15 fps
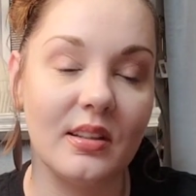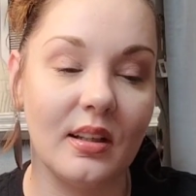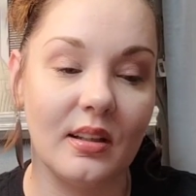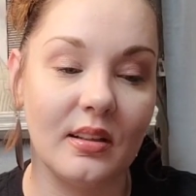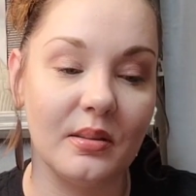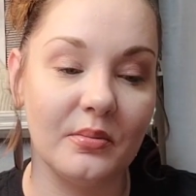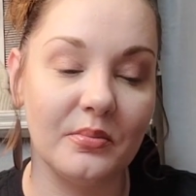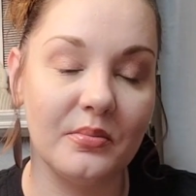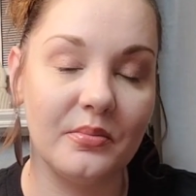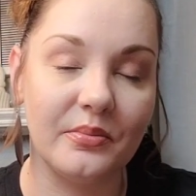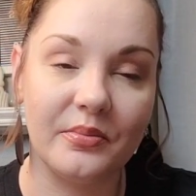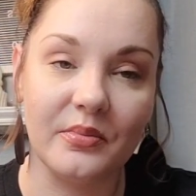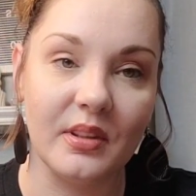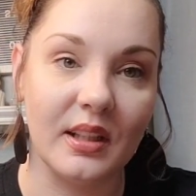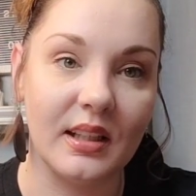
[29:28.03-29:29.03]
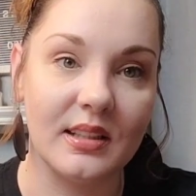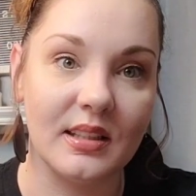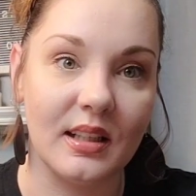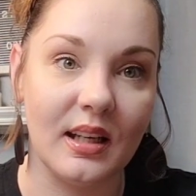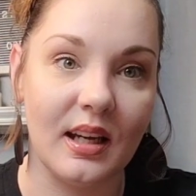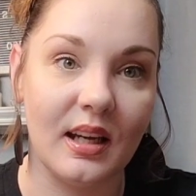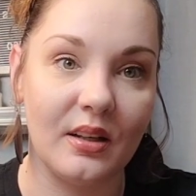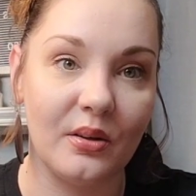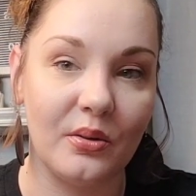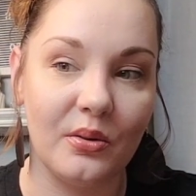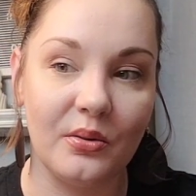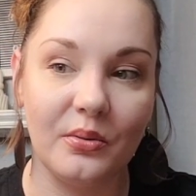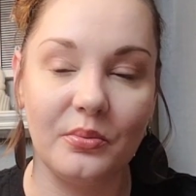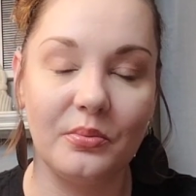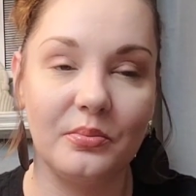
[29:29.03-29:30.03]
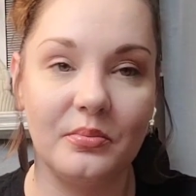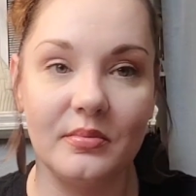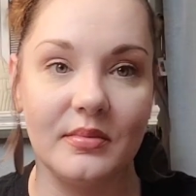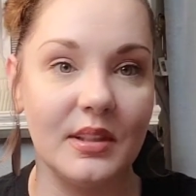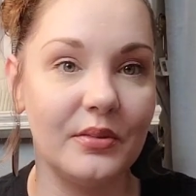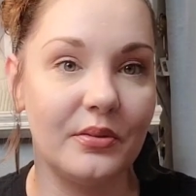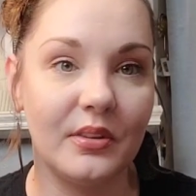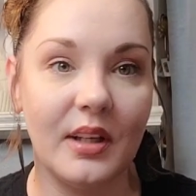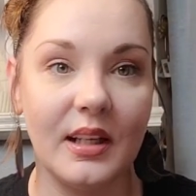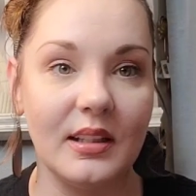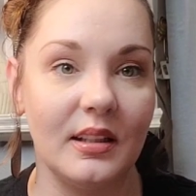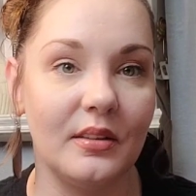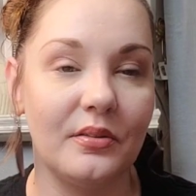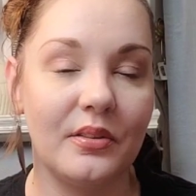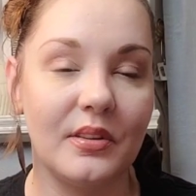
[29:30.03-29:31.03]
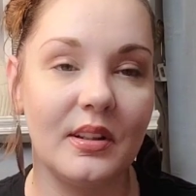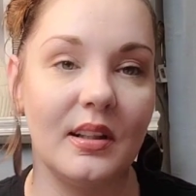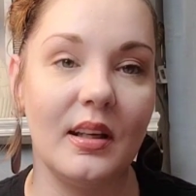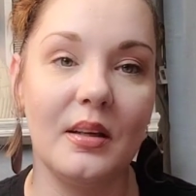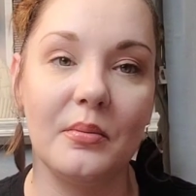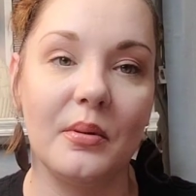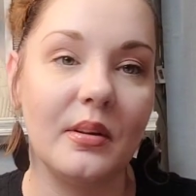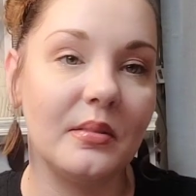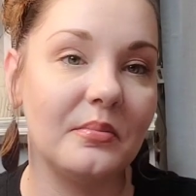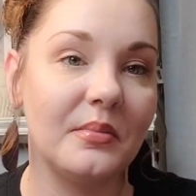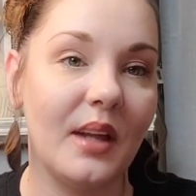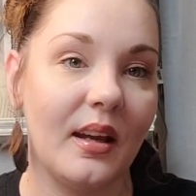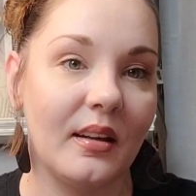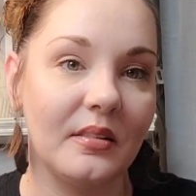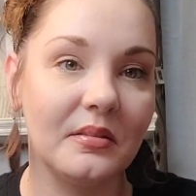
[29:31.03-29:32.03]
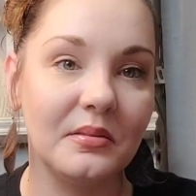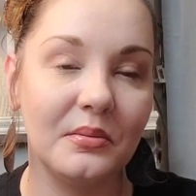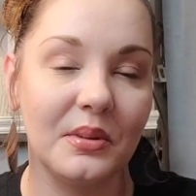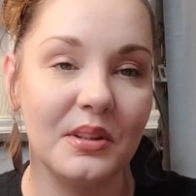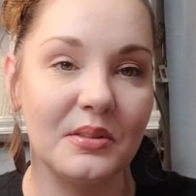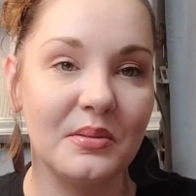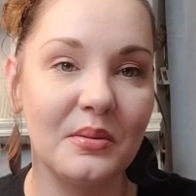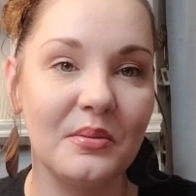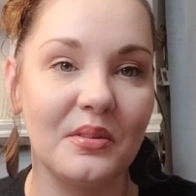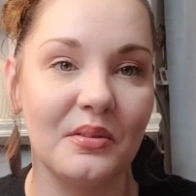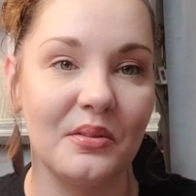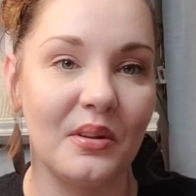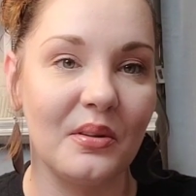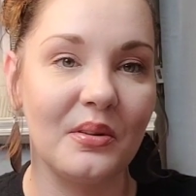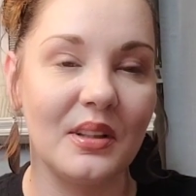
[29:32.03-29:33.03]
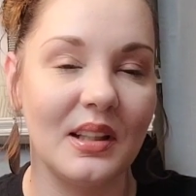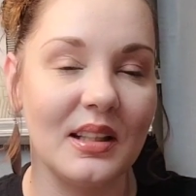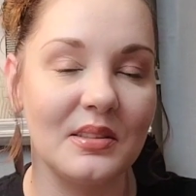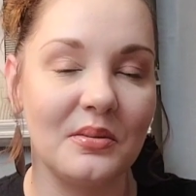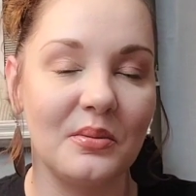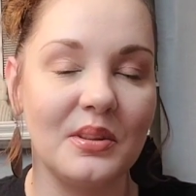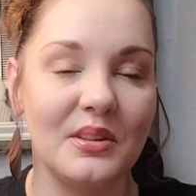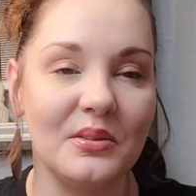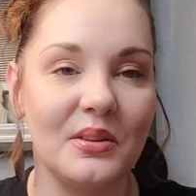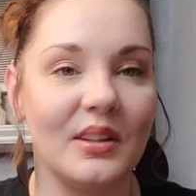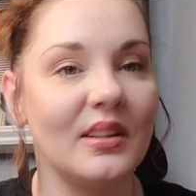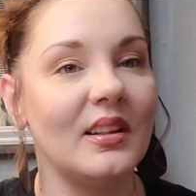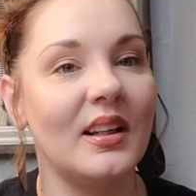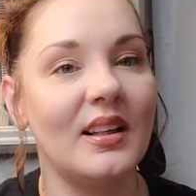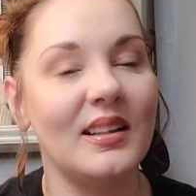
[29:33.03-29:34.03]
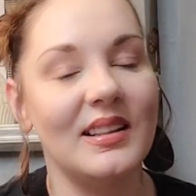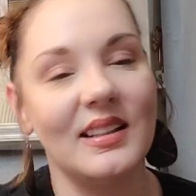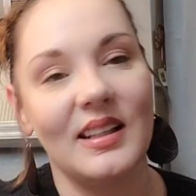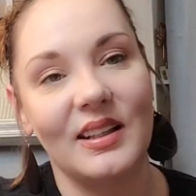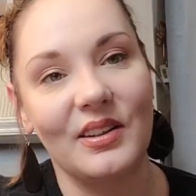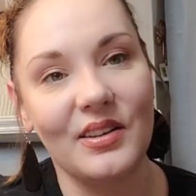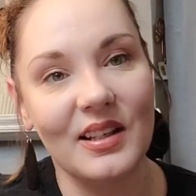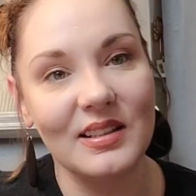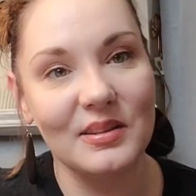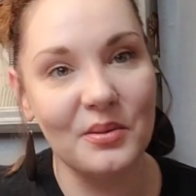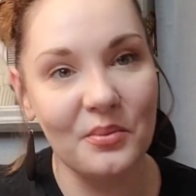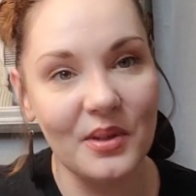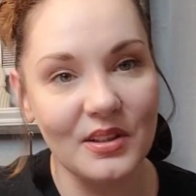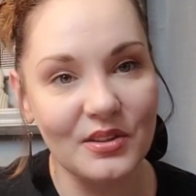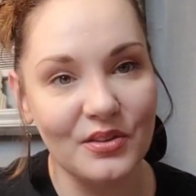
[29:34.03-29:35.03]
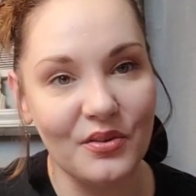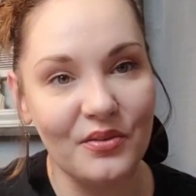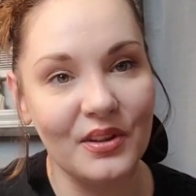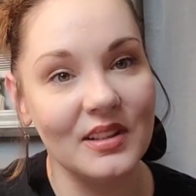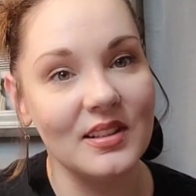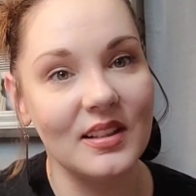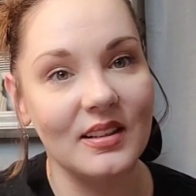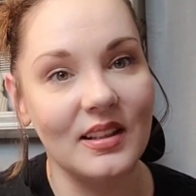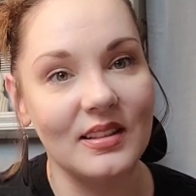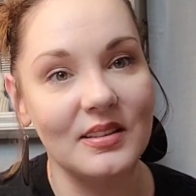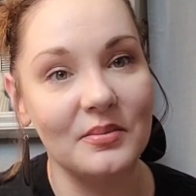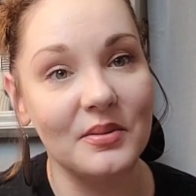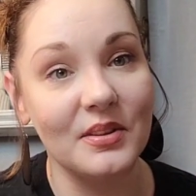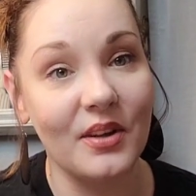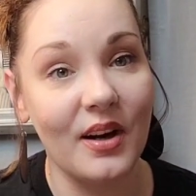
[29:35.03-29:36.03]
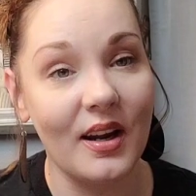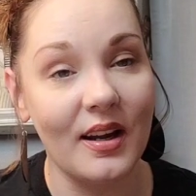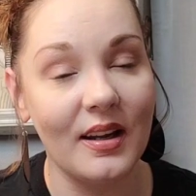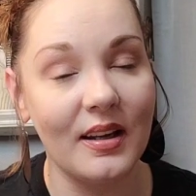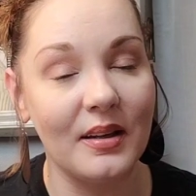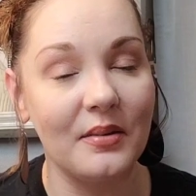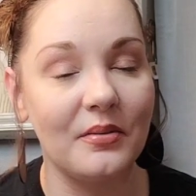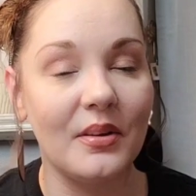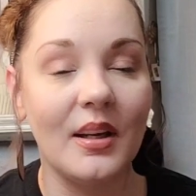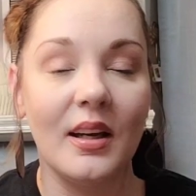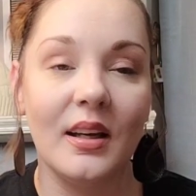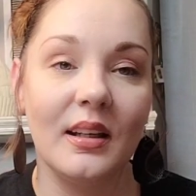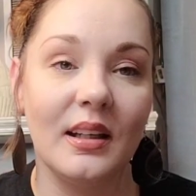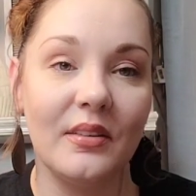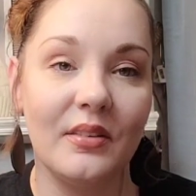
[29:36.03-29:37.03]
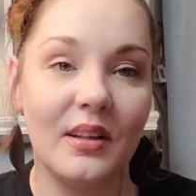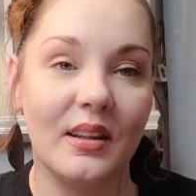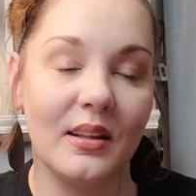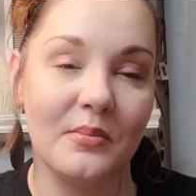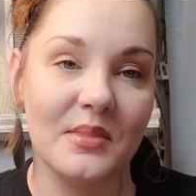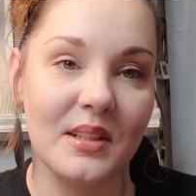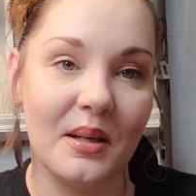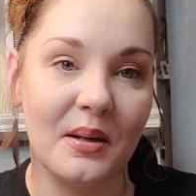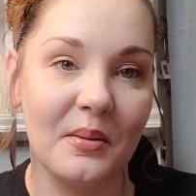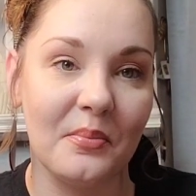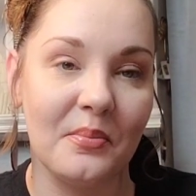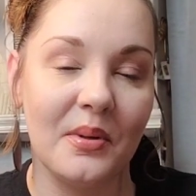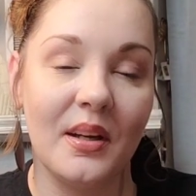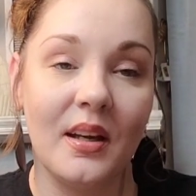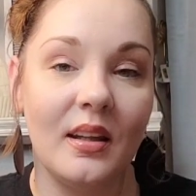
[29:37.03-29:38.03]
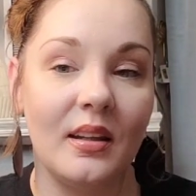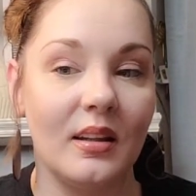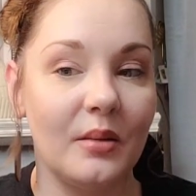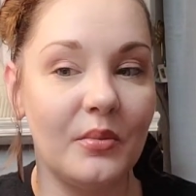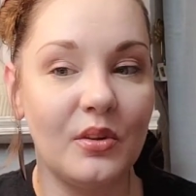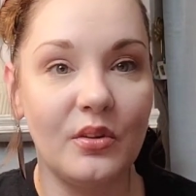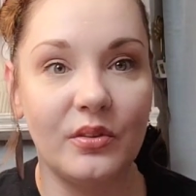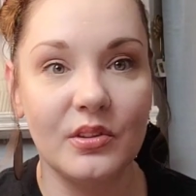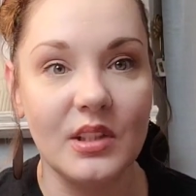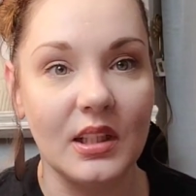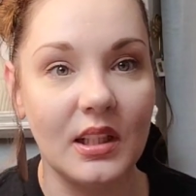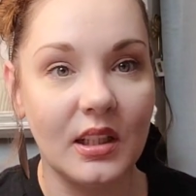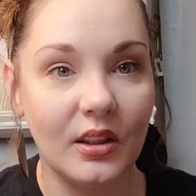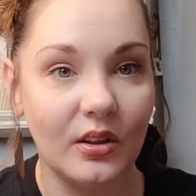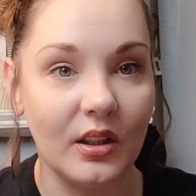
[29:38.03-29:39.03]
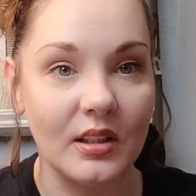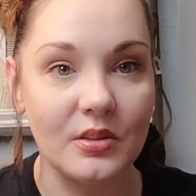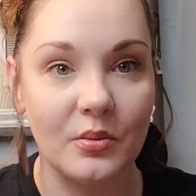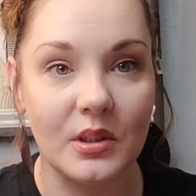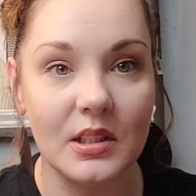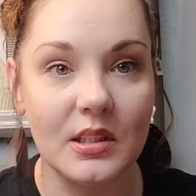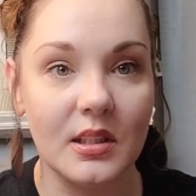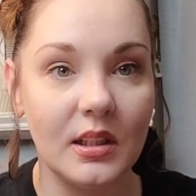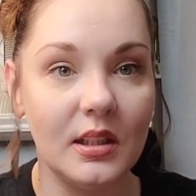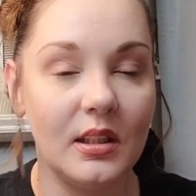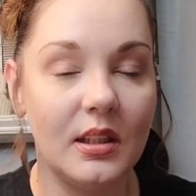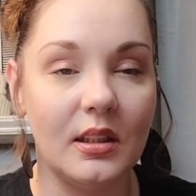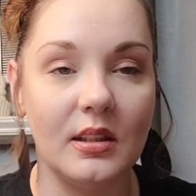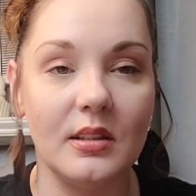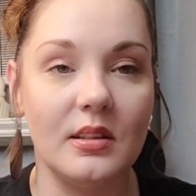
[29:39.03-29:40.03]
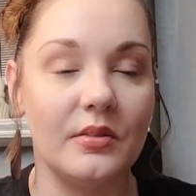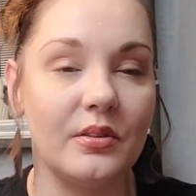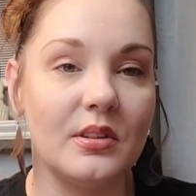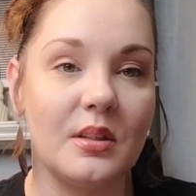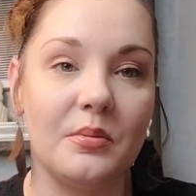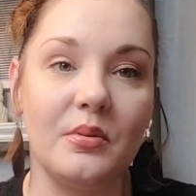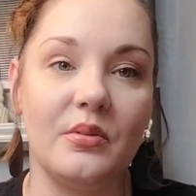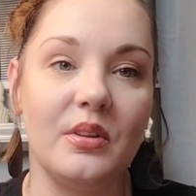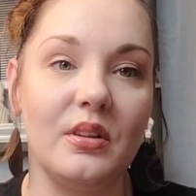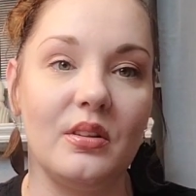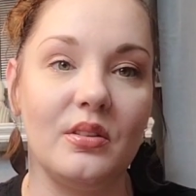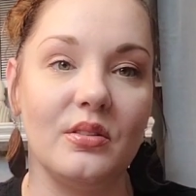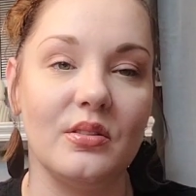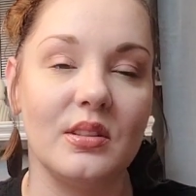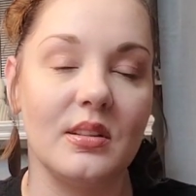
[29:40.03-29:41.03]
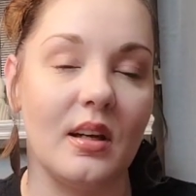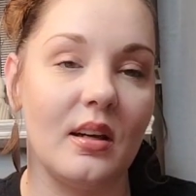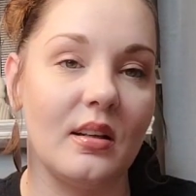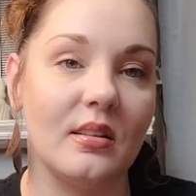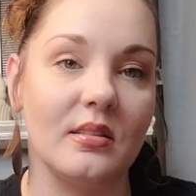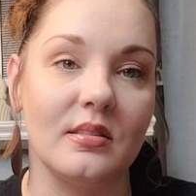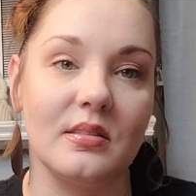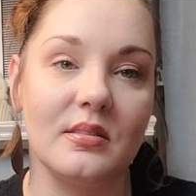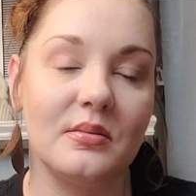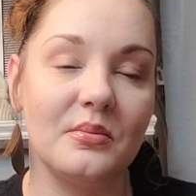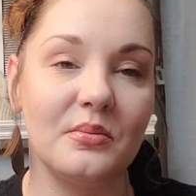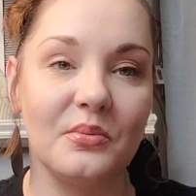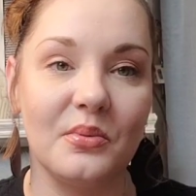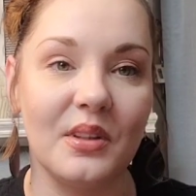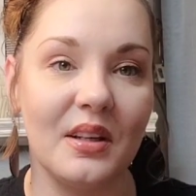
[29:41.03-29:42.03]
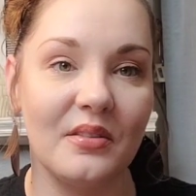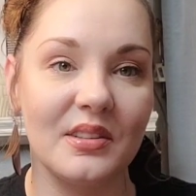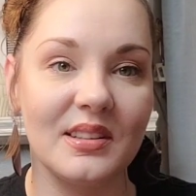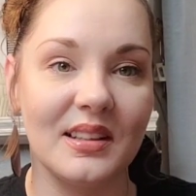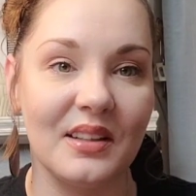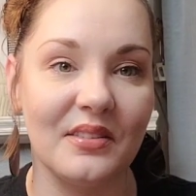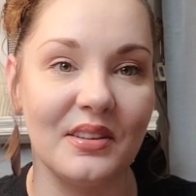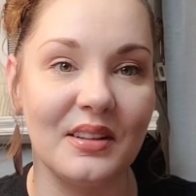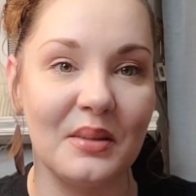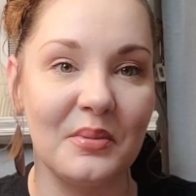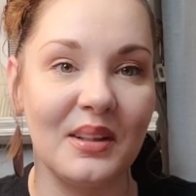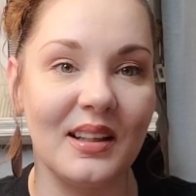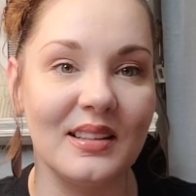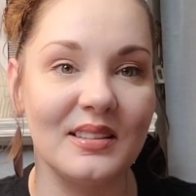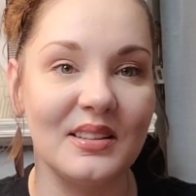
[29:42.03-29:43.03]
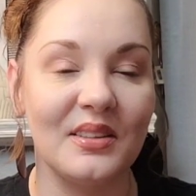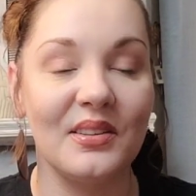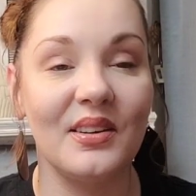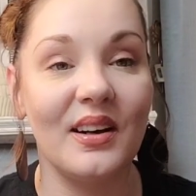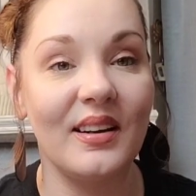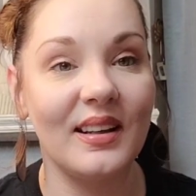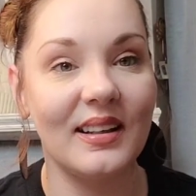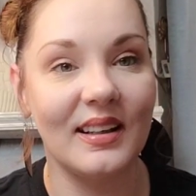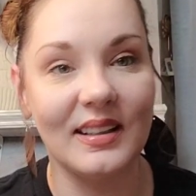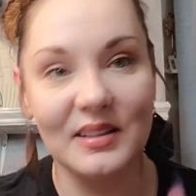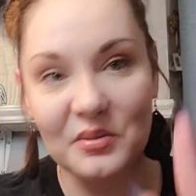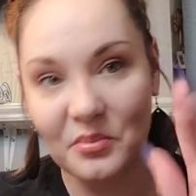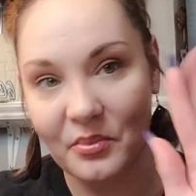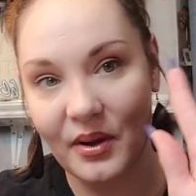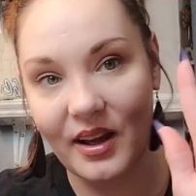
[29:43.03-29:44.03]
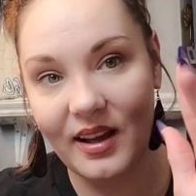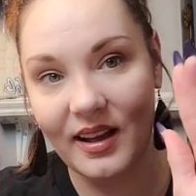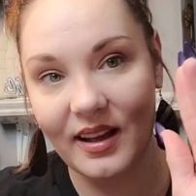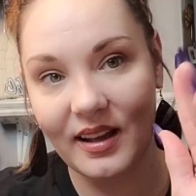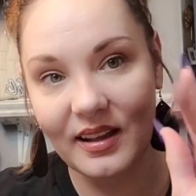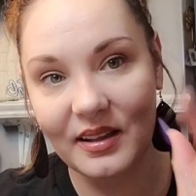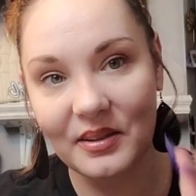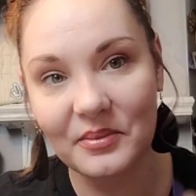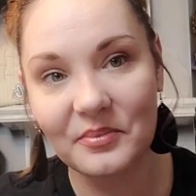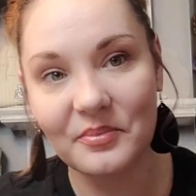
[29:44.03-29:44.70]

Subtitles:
Like I said, I had a different idea for the day, but hey, we just went with the flow, and that's what we do here. Thank you guys so much. Don't forget to hit that subscribe. Give it a thumbs up. Let me know if there's anything you guys want to see, any different type of videos, styles, whatever's clever. Let me guys know. All right, guys. Bye.